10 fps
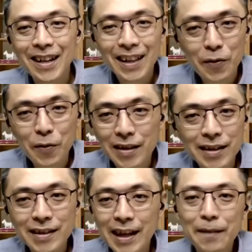They will
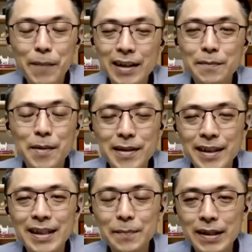just take maximum
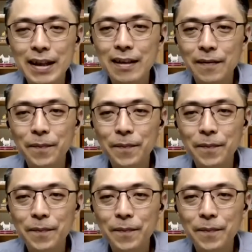60%.